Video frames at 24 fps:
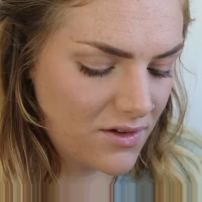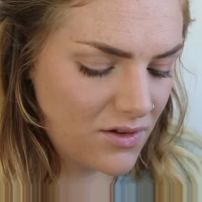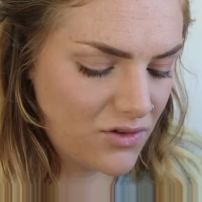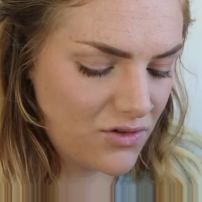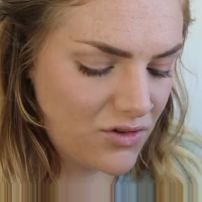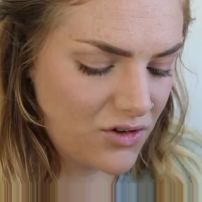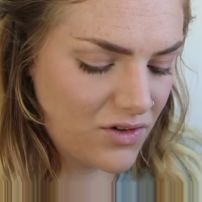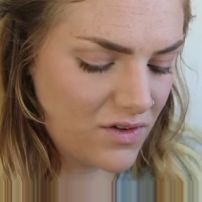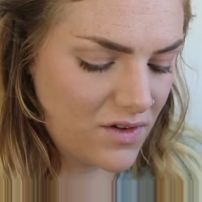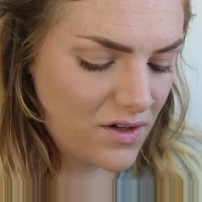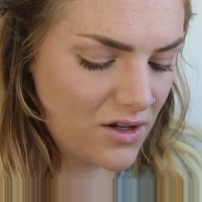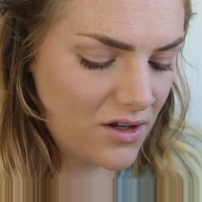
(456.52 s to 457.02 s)
this is
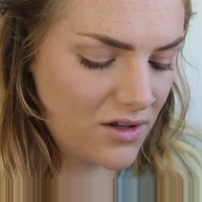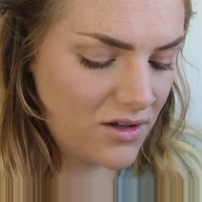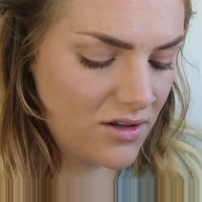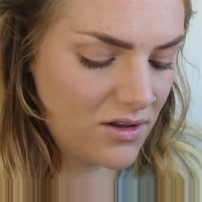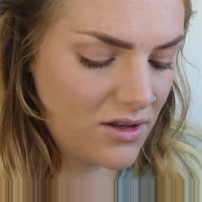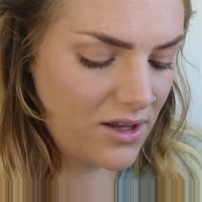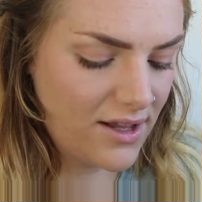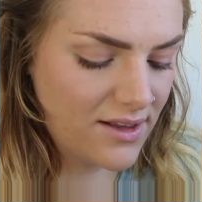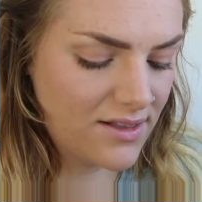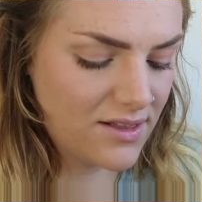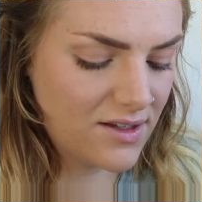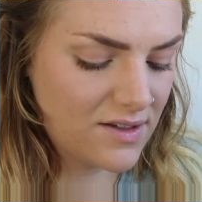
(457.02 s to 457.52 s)
just a good,
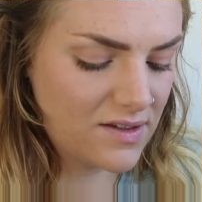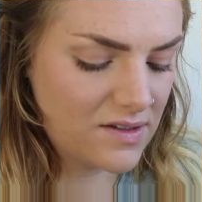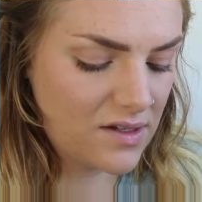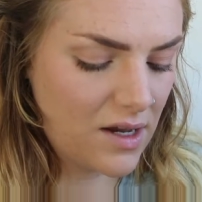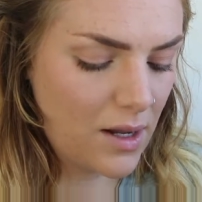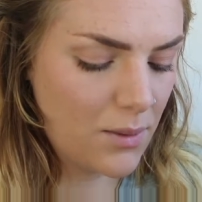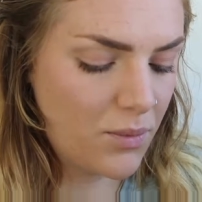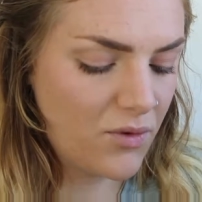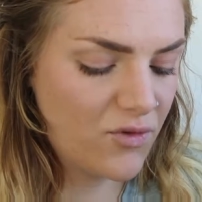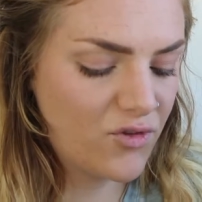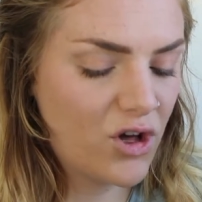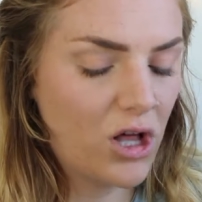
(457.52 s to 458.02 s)
like this
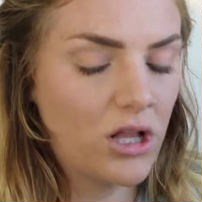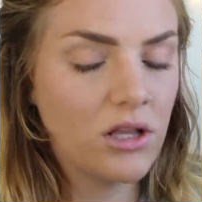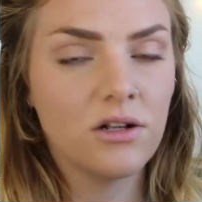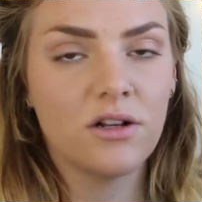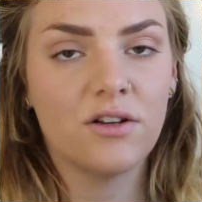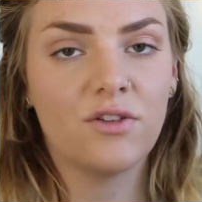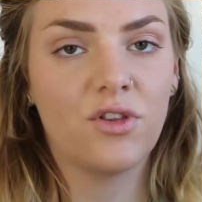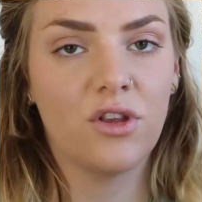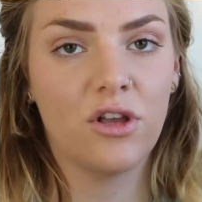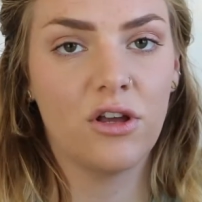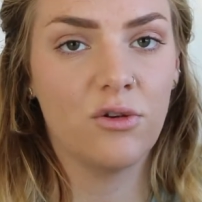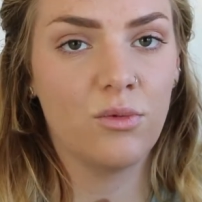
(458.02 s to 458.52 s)
type of color
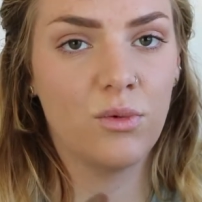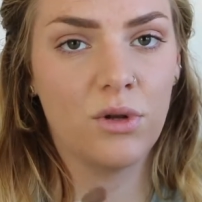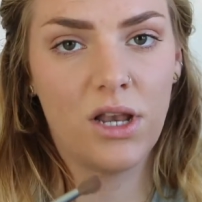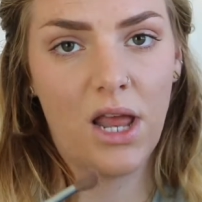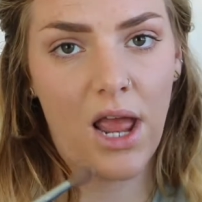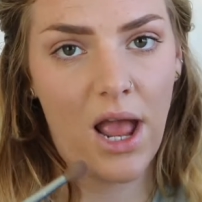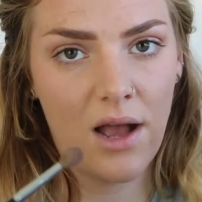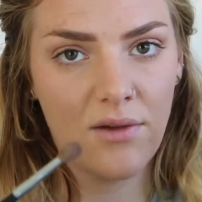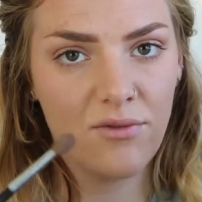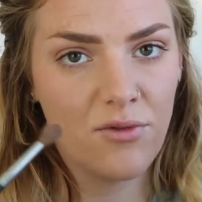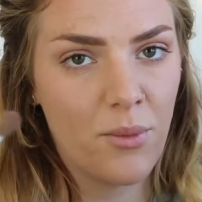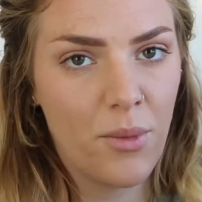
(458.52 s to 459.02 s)
is a good one to
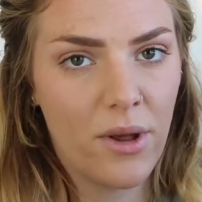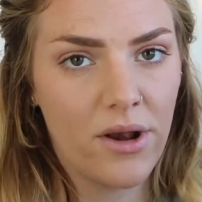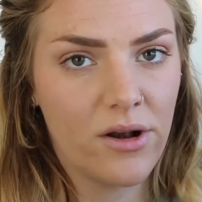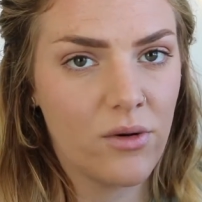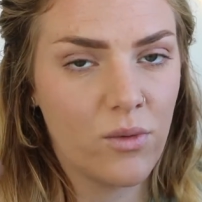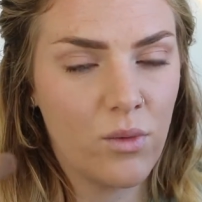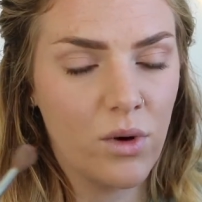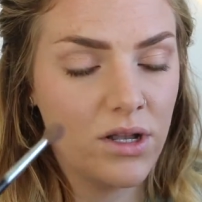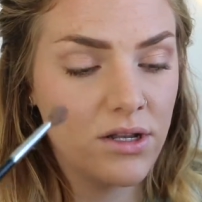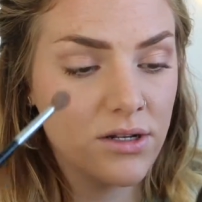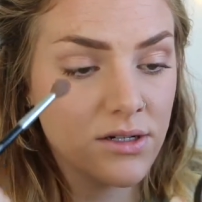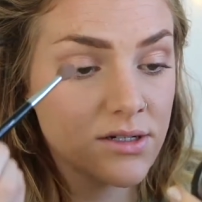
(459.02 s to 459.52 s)
have no matter
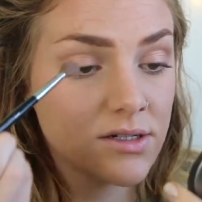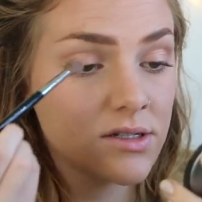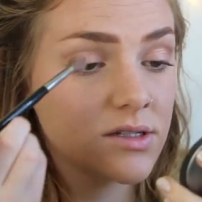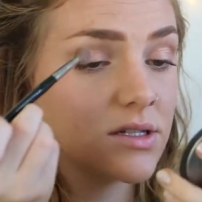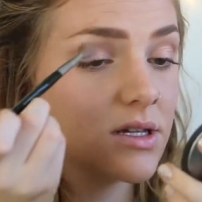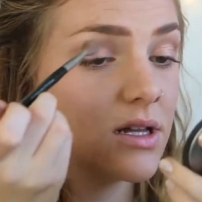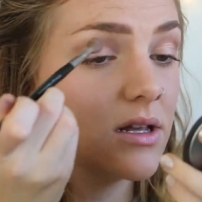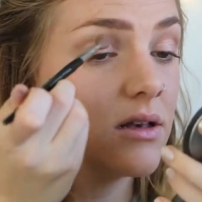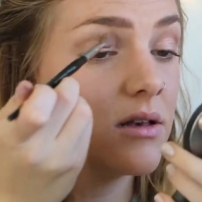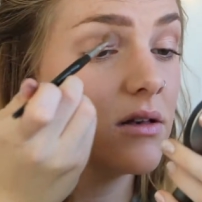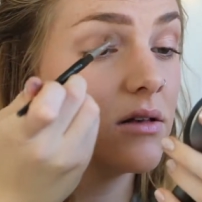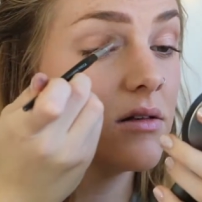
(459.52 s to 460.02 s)
what your
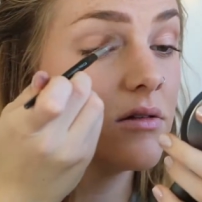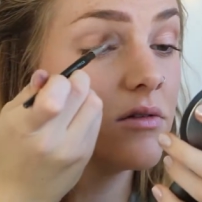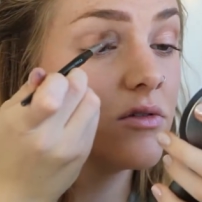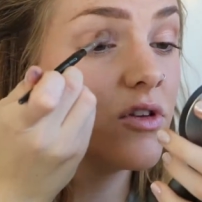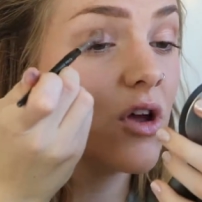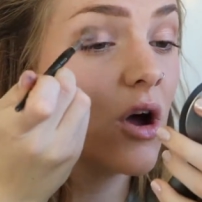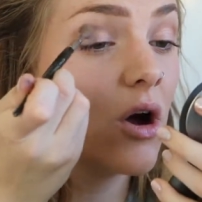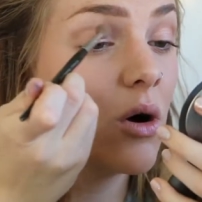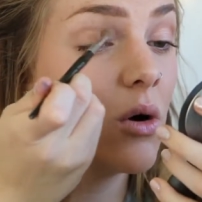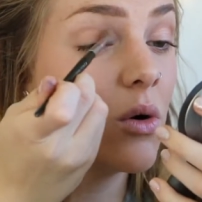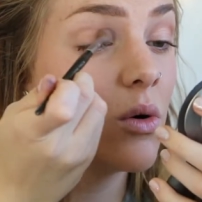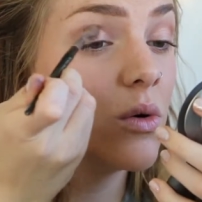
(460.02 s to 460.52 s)
skin
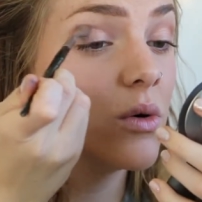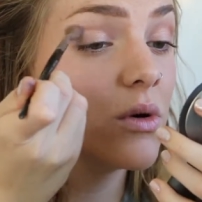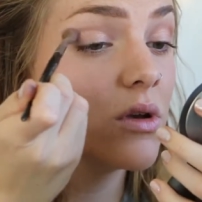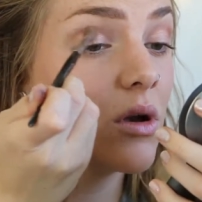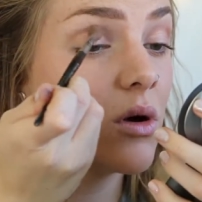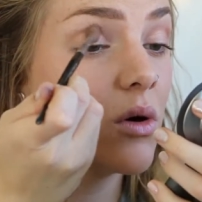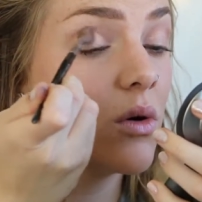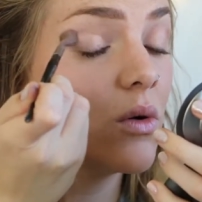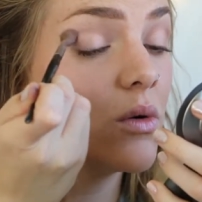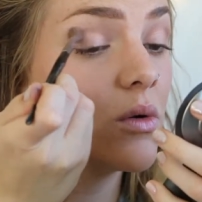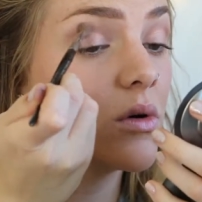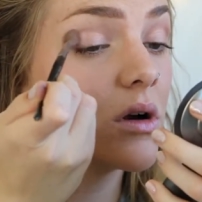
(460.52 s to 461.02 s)
tone
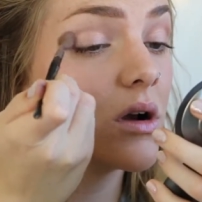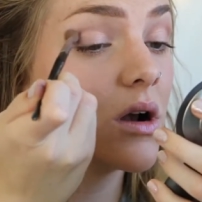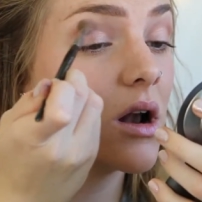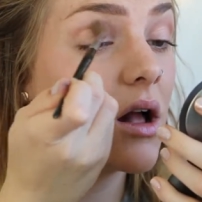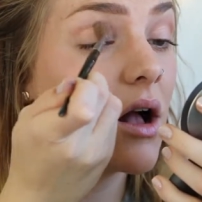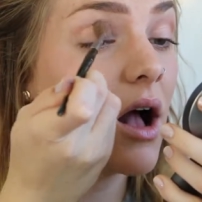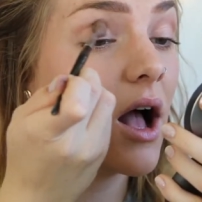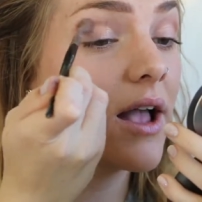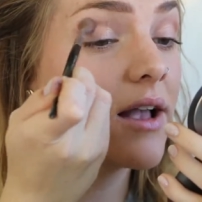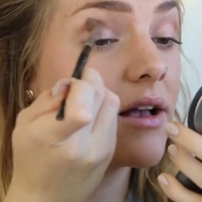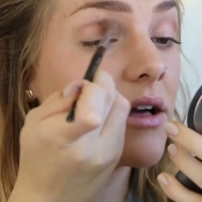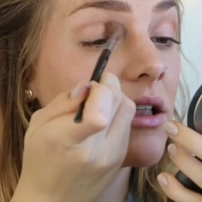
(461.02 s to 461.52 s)
or
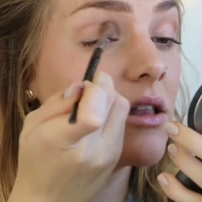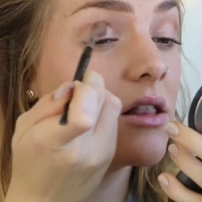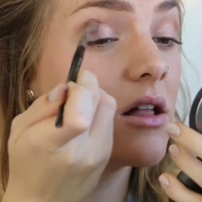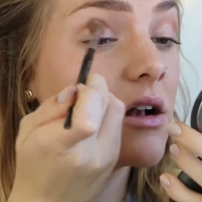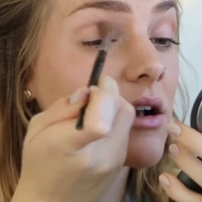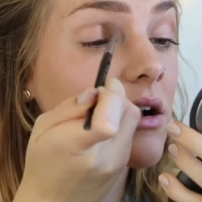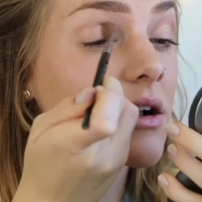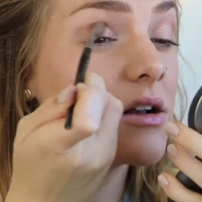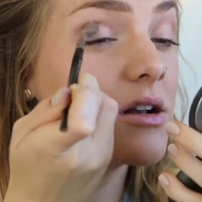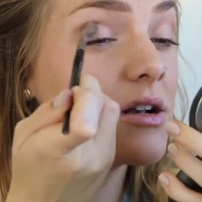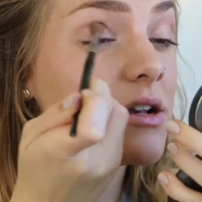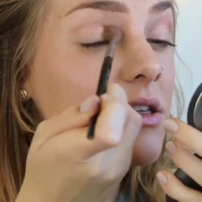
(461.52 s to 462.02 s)
eye
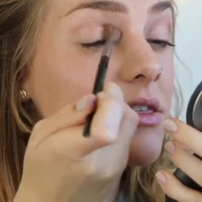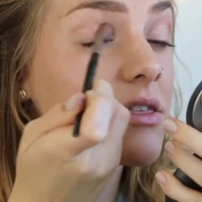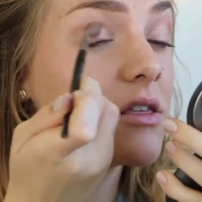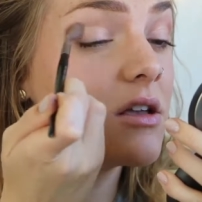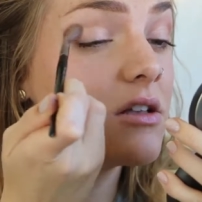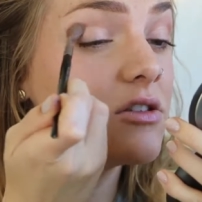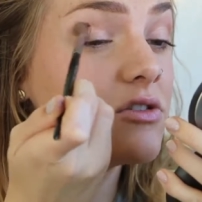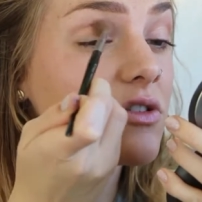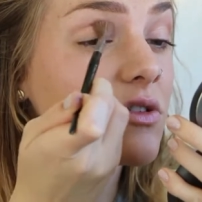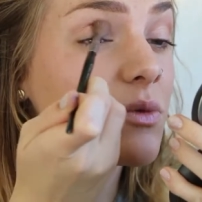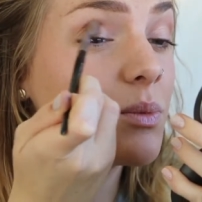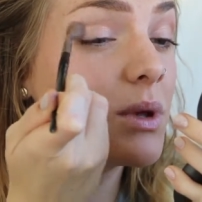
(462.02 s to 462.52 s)
color or
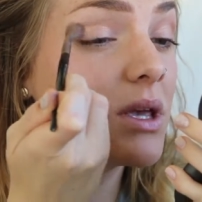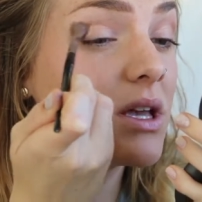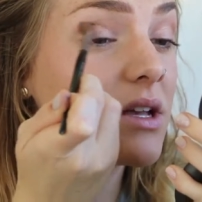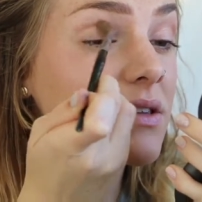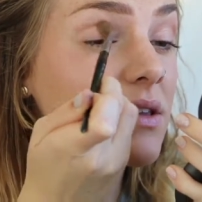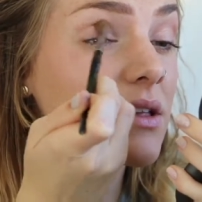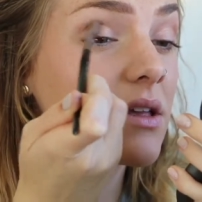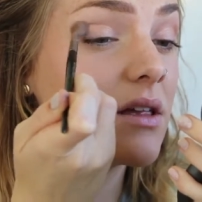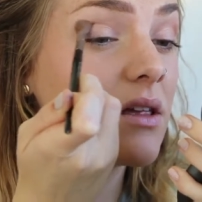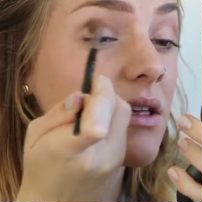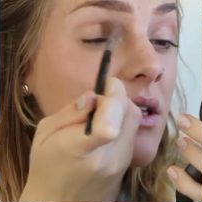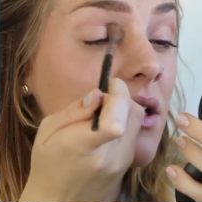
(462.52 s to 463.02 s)
anything, just because
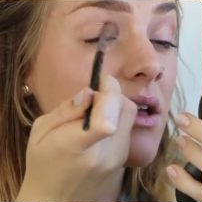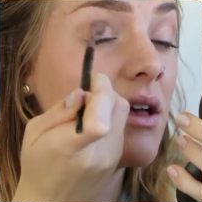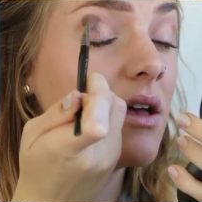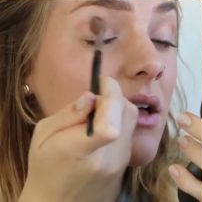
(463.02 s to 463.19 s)
it